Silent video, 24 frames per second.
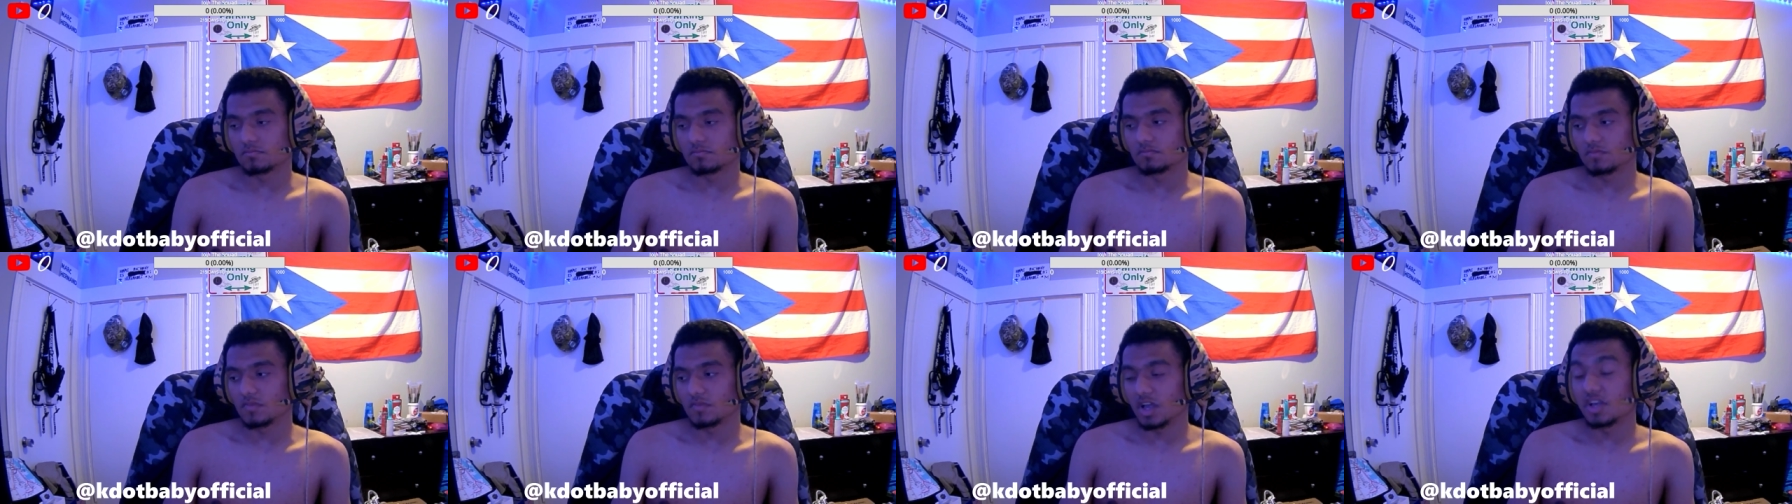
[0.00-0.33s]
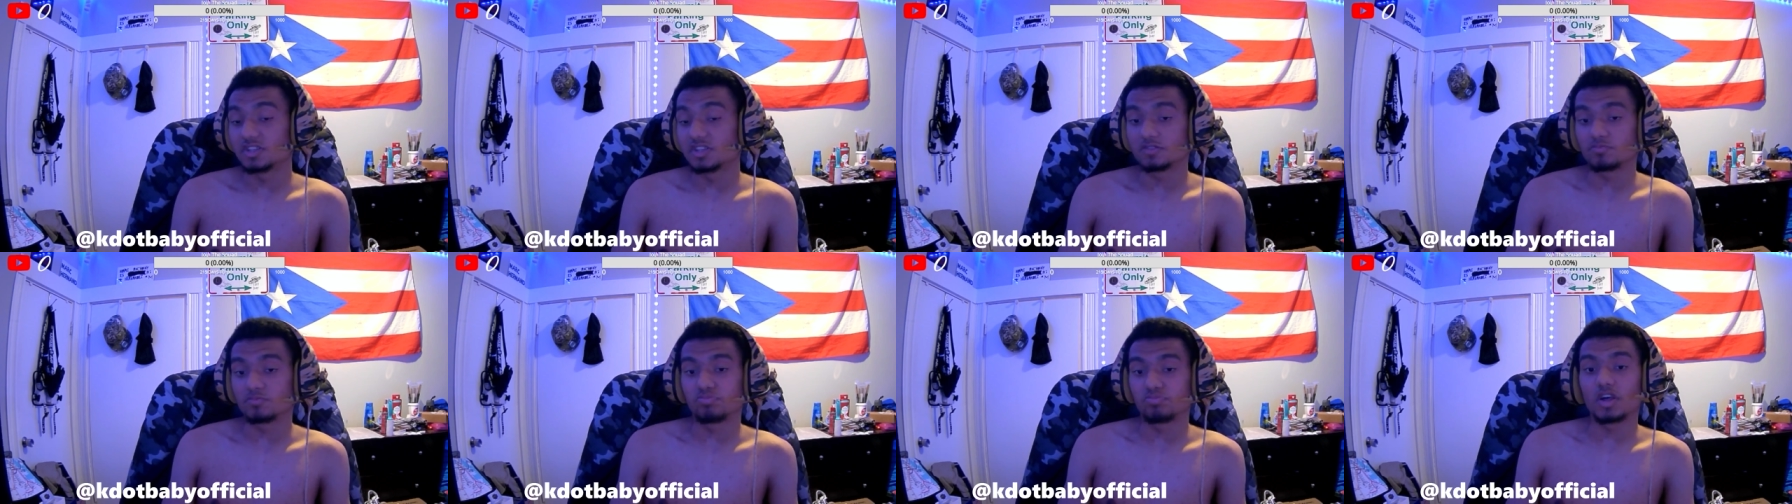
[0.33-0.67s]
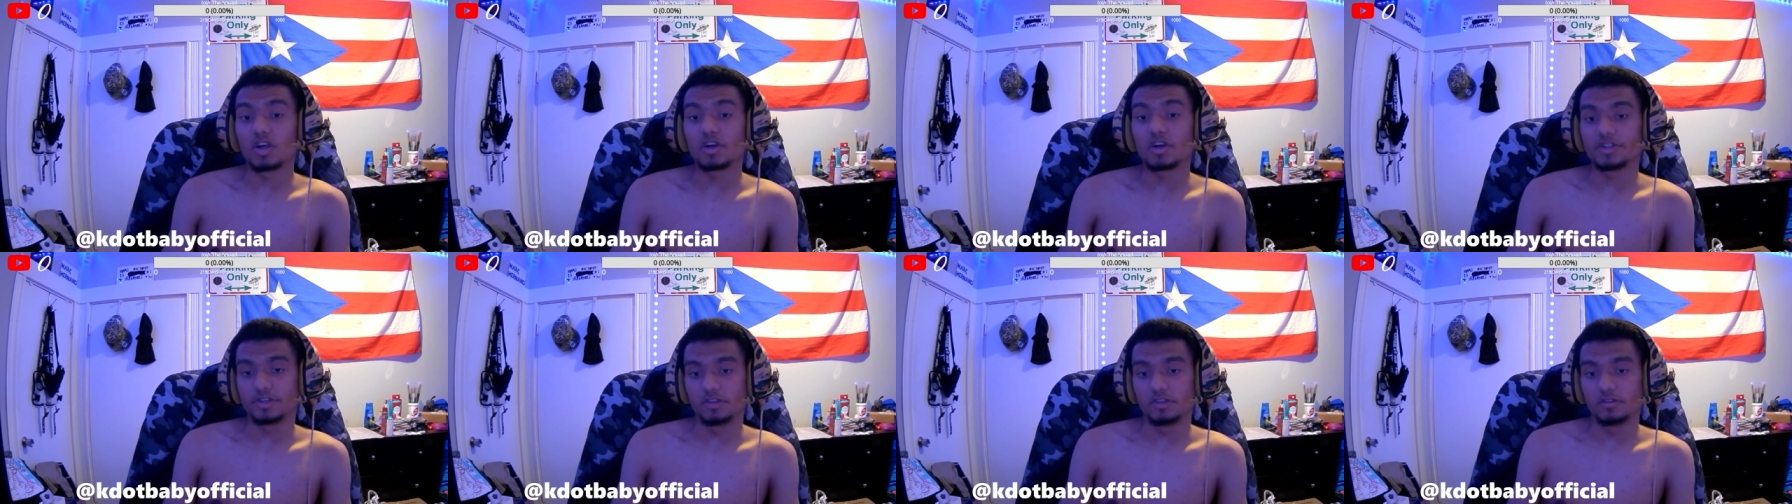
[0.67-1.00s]
is
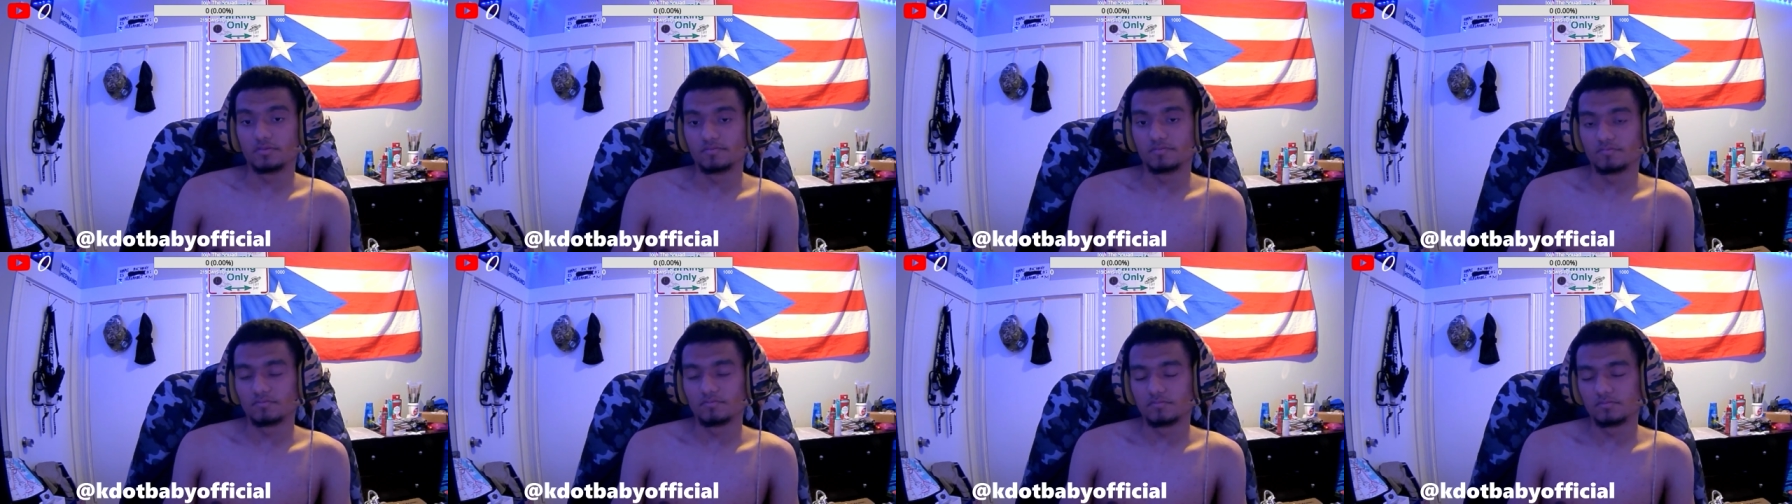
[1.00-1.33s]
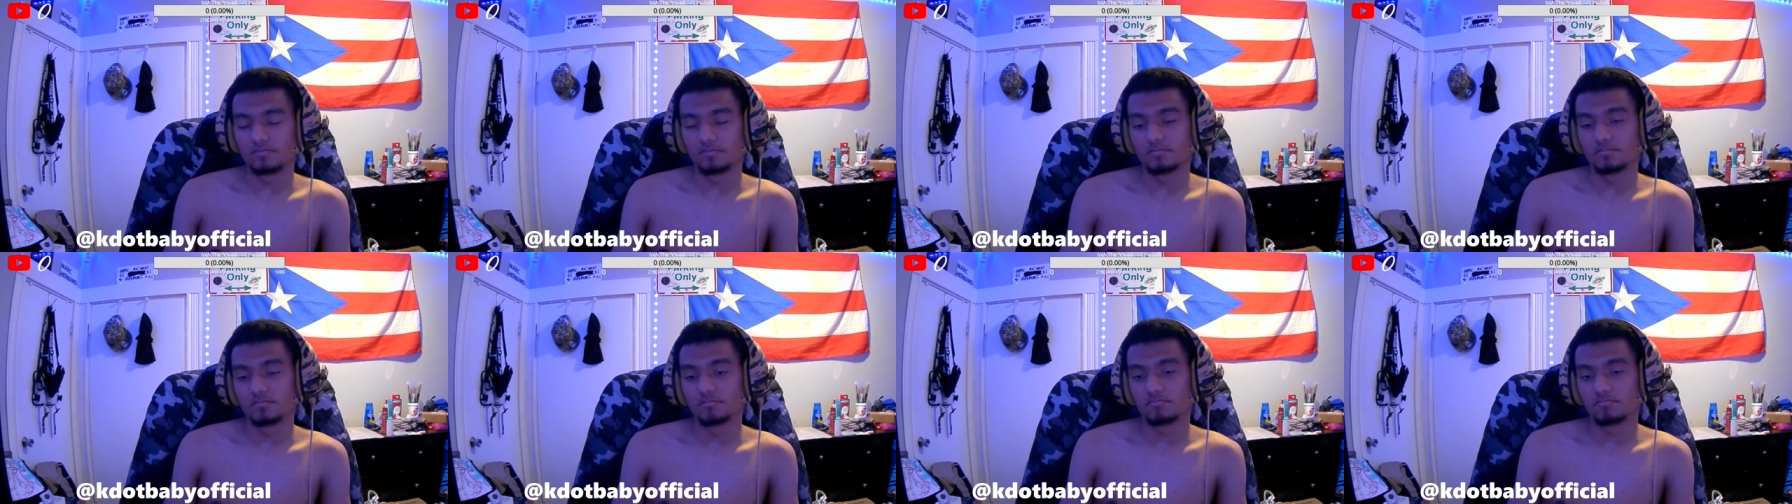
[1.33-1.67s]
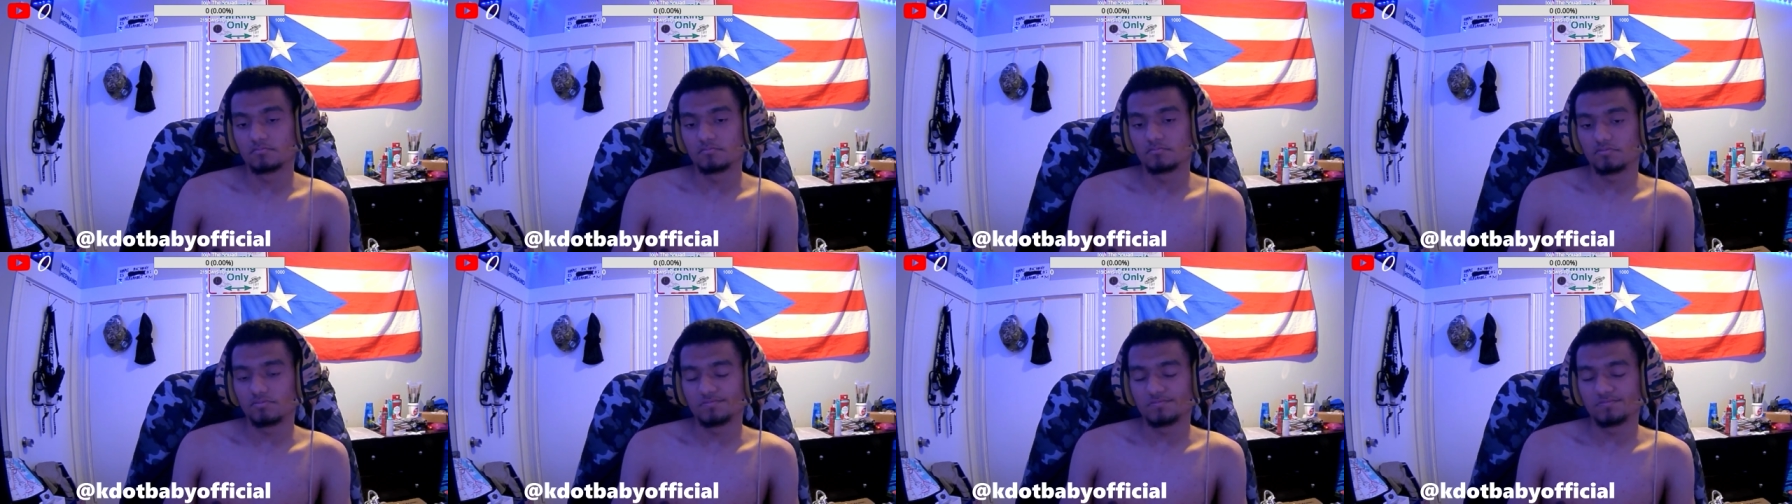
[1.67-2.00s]
Bloodie.
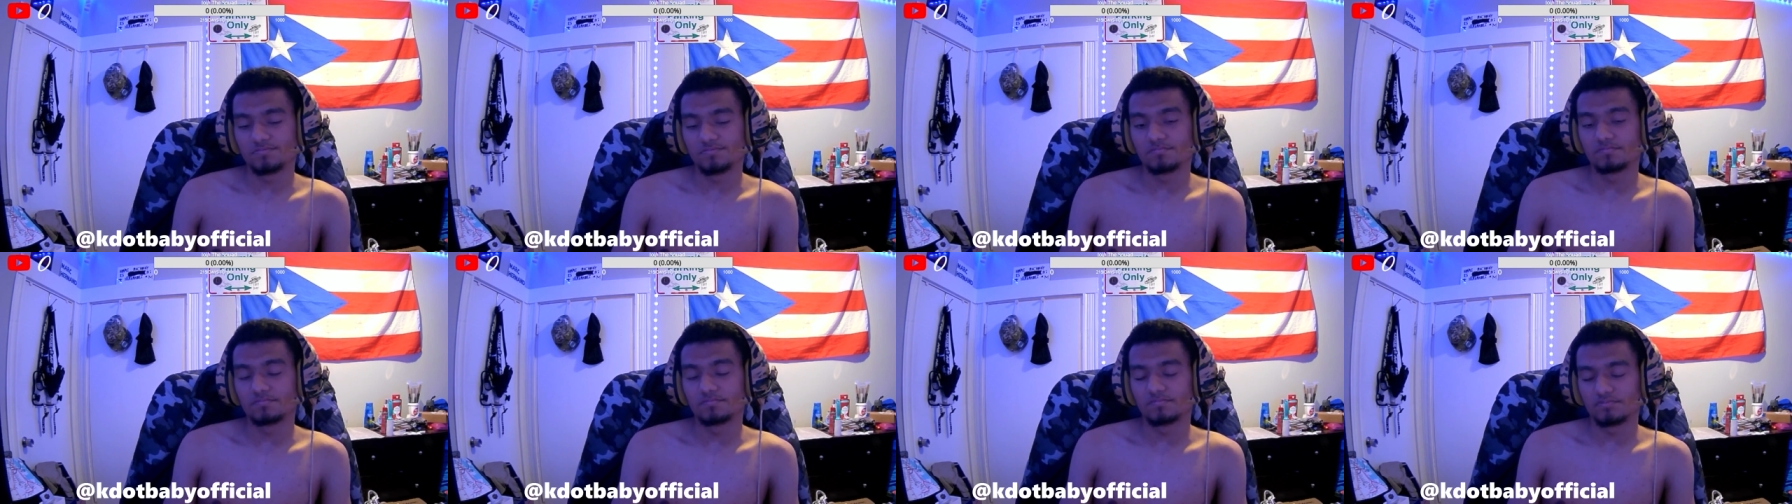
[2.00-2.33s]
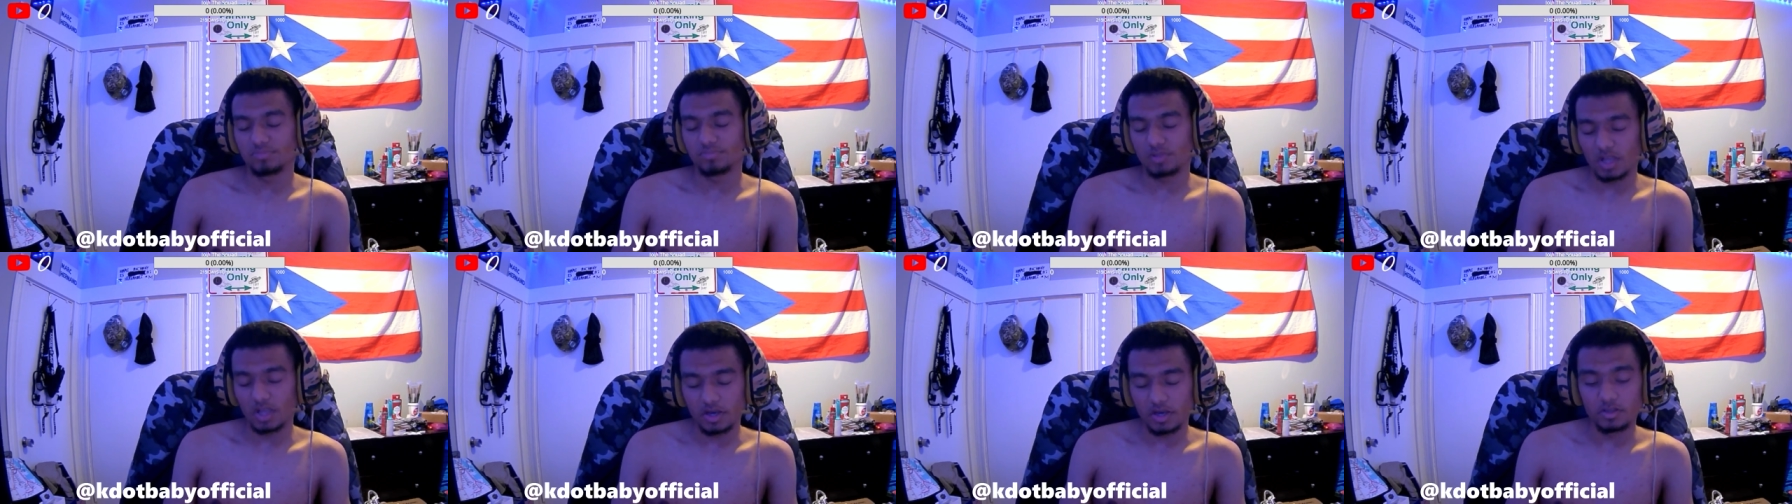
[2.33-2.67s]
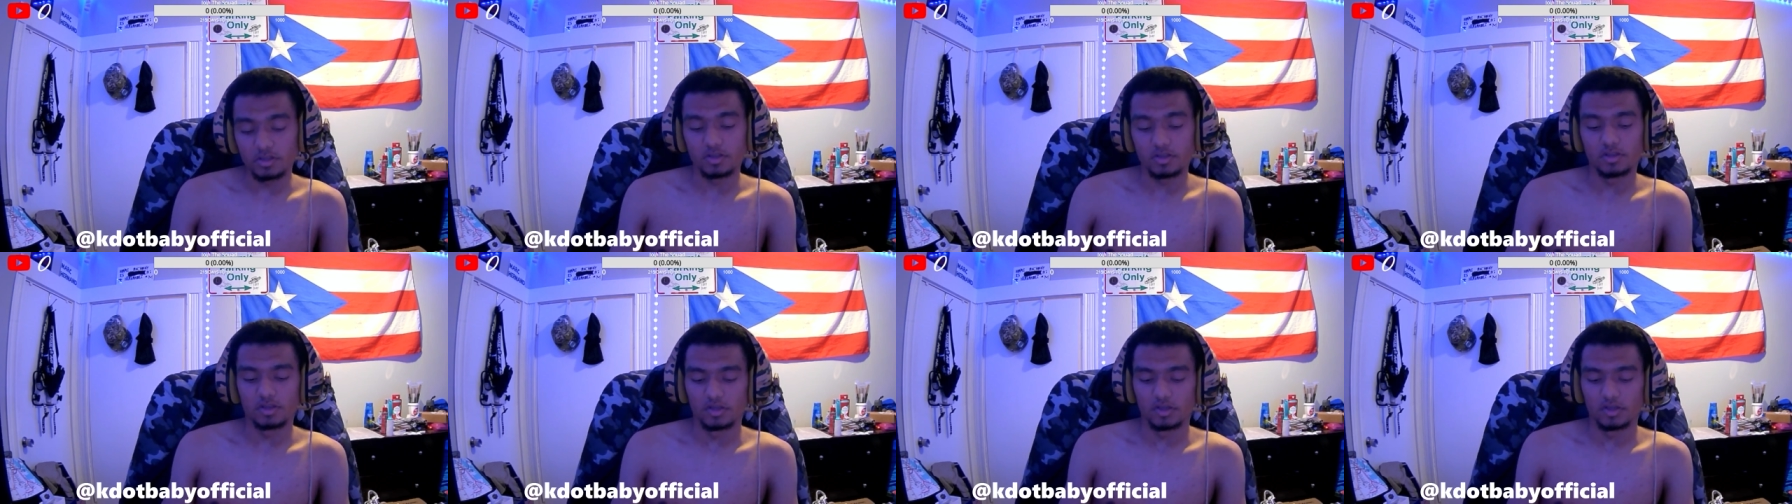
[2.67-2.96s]
Bloodie.